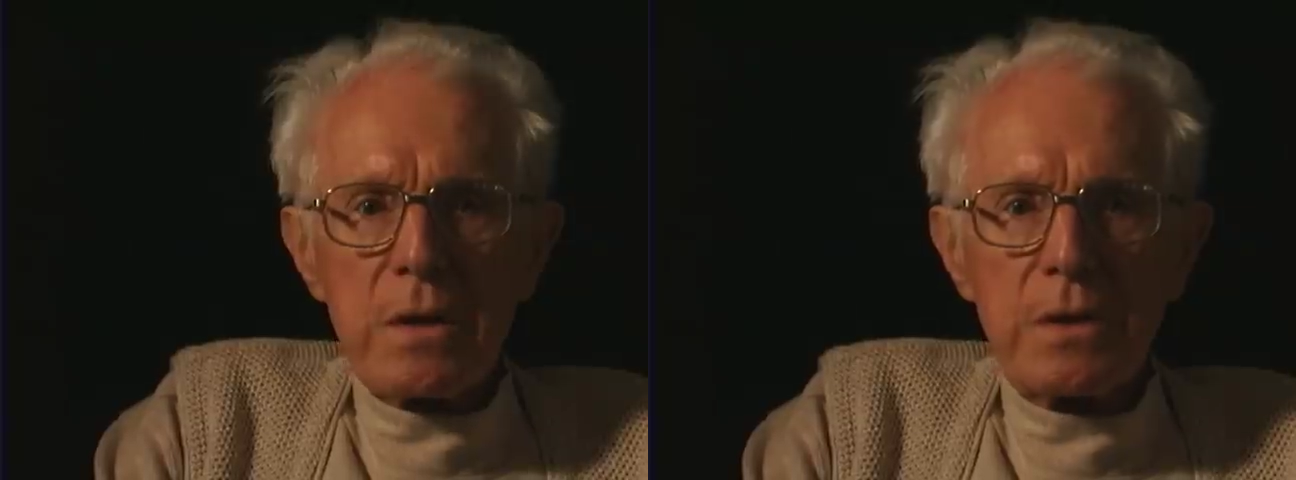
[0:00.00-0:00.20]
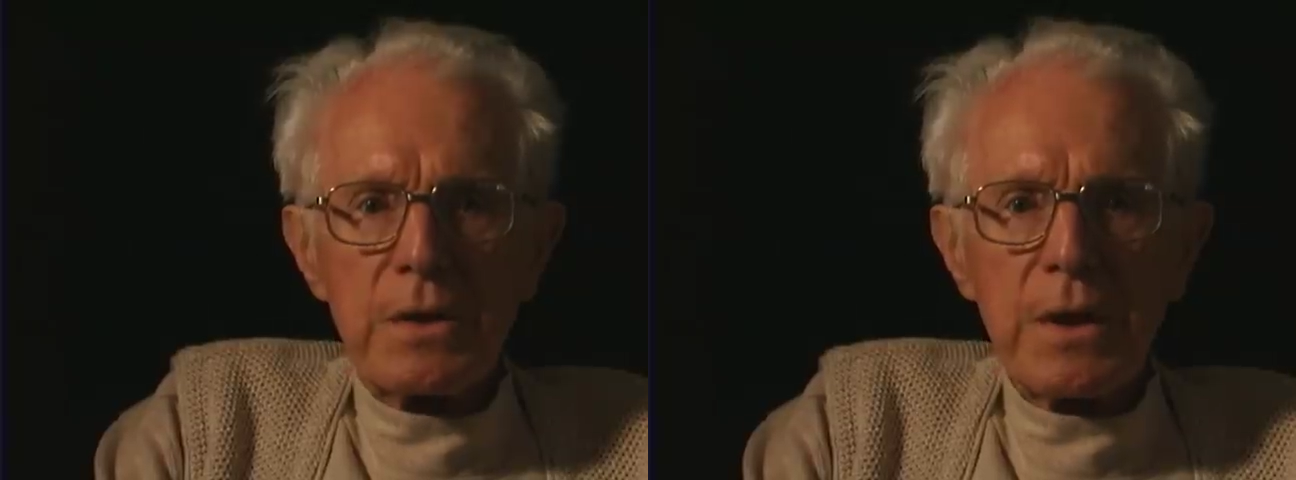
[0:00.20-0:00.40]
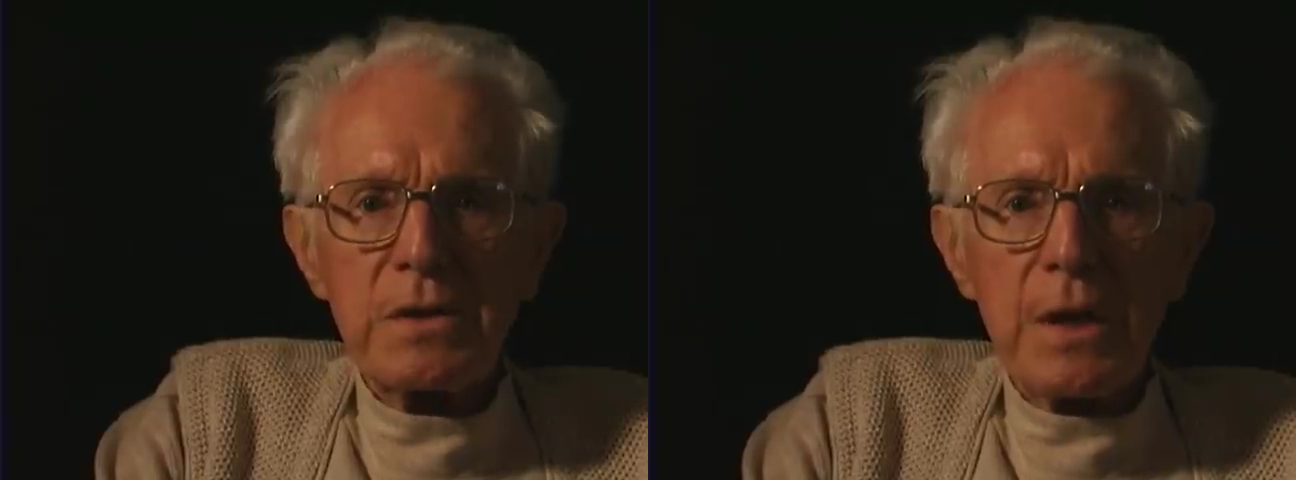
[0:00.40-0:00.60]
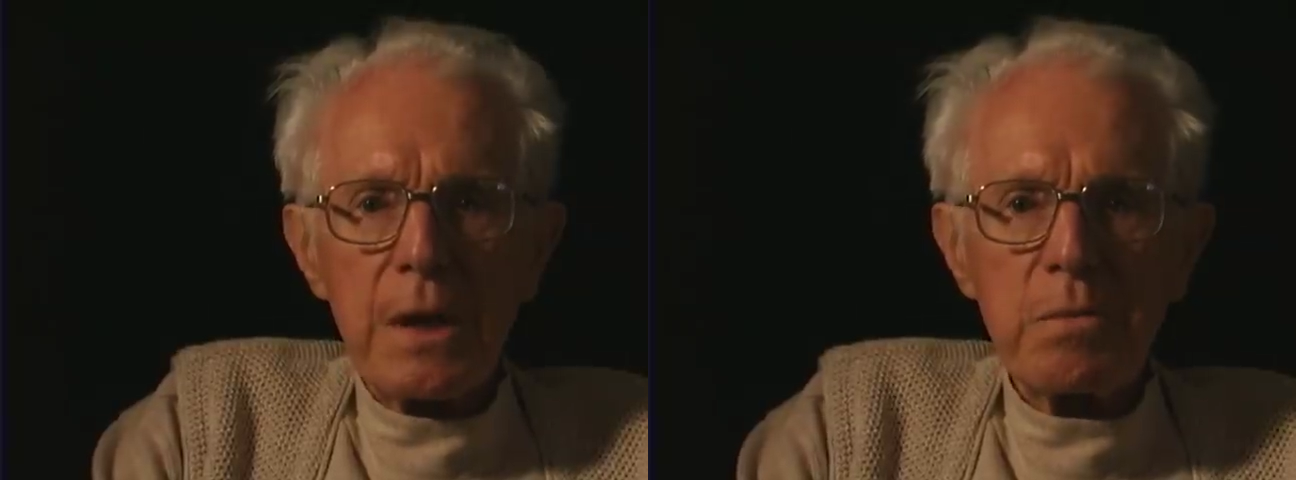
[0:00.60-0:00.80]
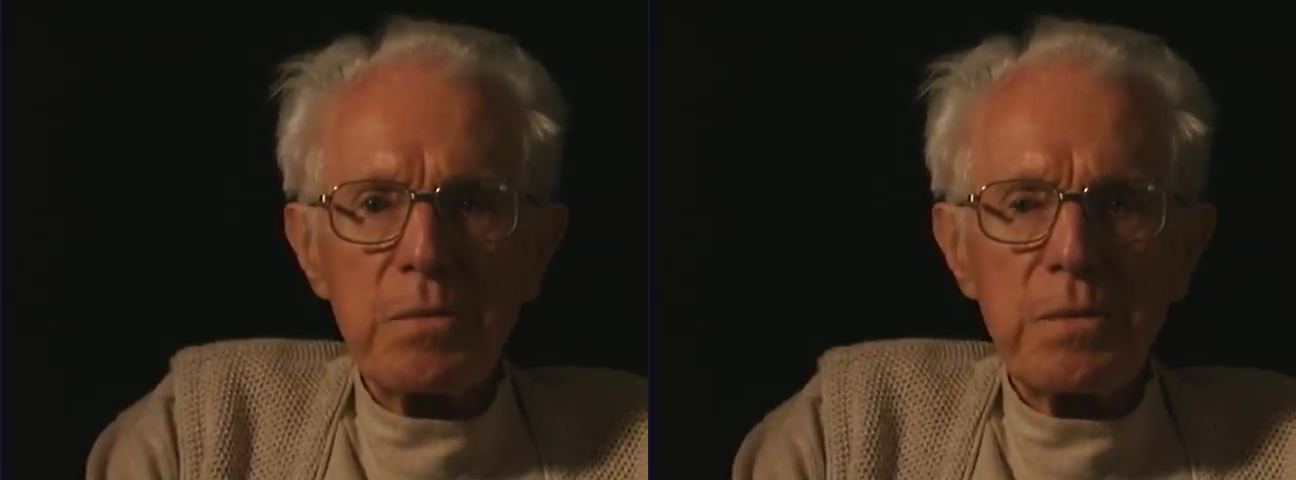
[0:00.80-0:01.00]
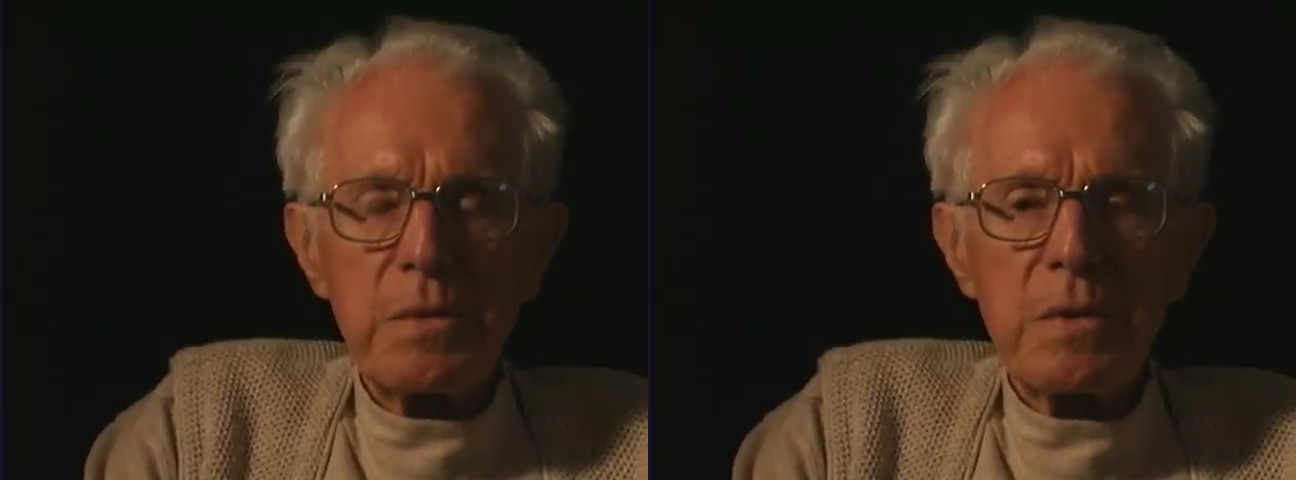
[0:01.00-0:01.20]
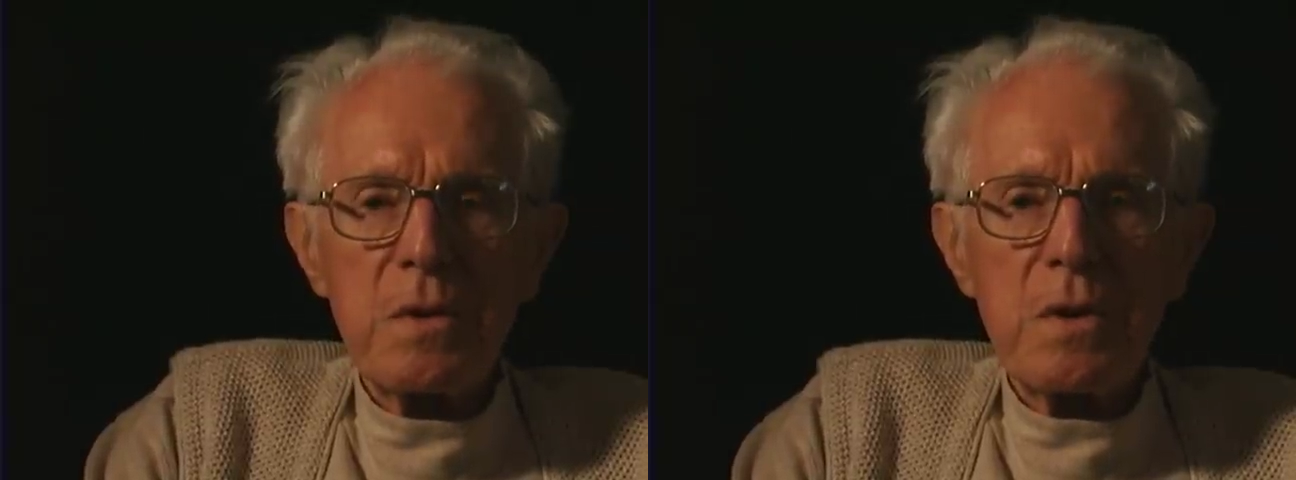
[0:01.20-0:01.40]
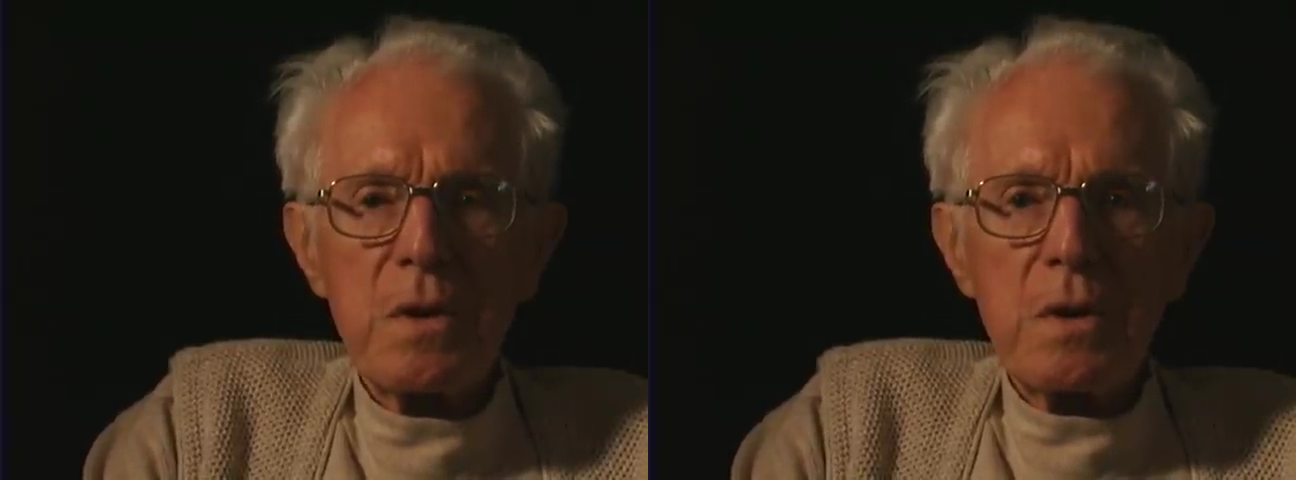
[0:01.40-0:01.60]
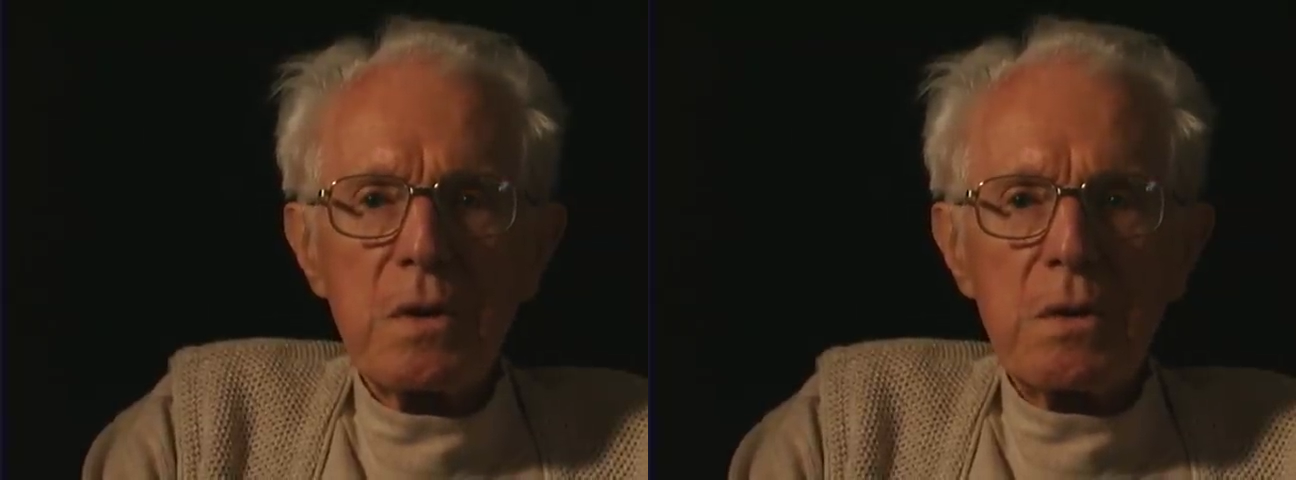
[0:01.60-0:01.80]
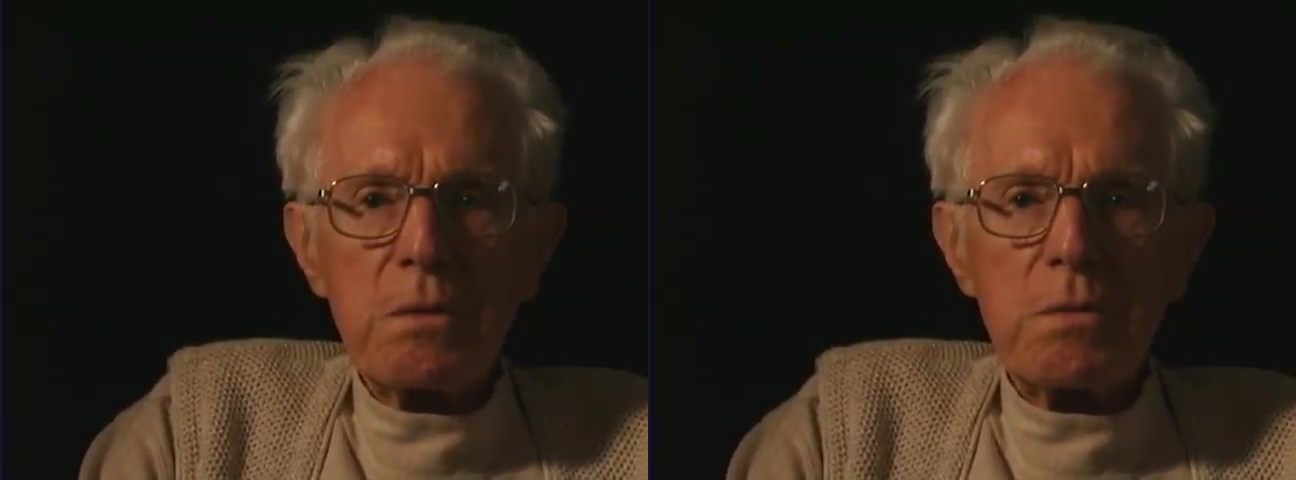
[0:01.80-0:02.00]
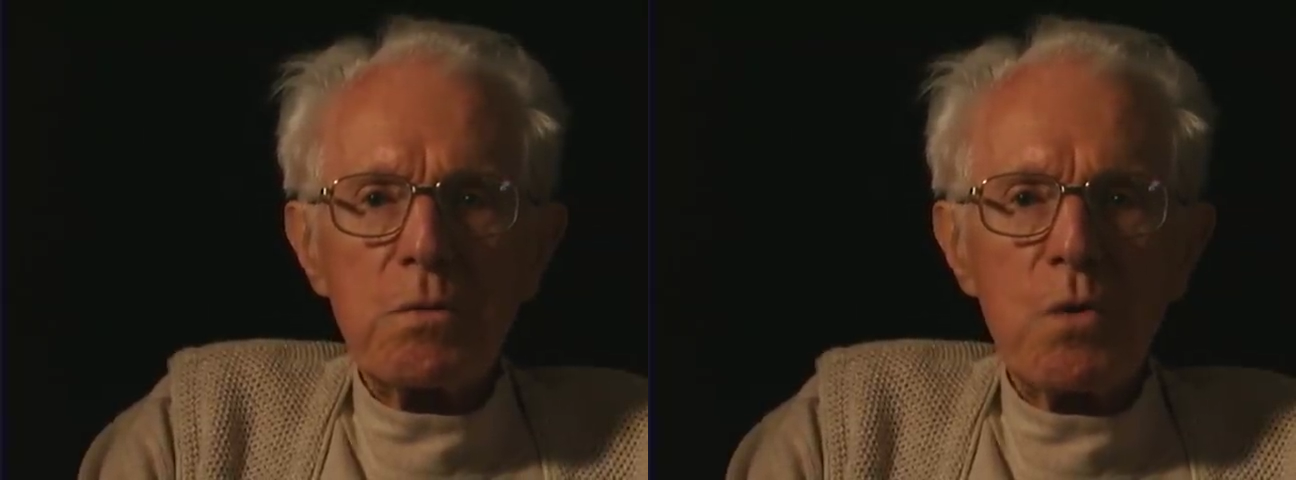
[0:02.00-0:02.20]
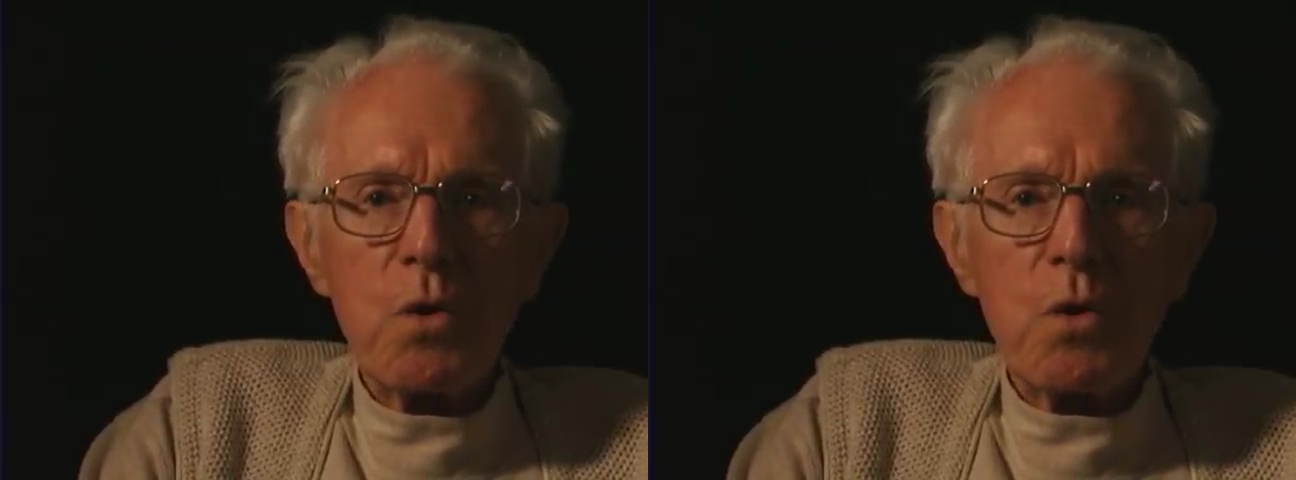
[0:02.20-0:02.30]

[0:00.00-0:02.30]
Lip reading: that time we